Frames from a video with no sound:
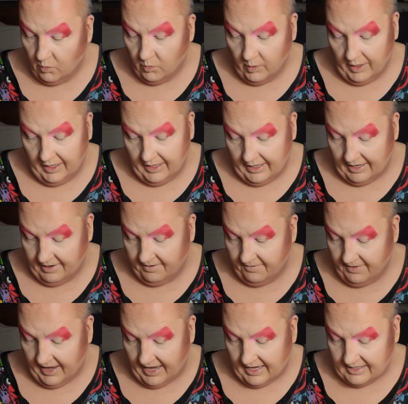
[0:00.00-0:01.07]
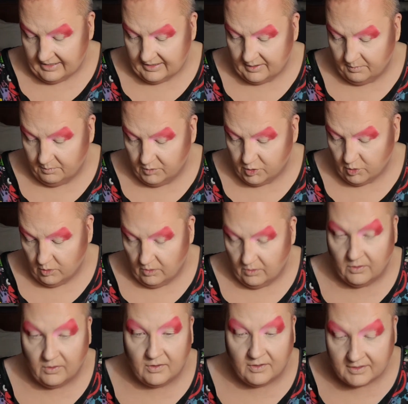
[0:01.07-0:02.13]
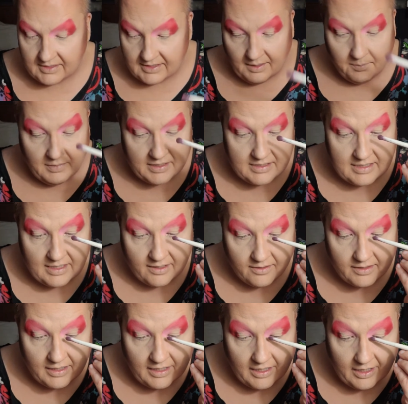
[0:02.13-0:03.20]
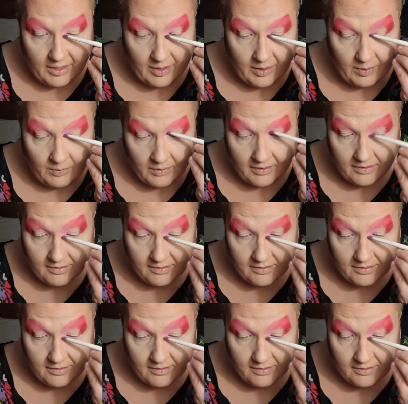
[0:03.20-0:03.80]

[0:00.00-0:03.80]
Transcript: We have had some trolls, let me tell you.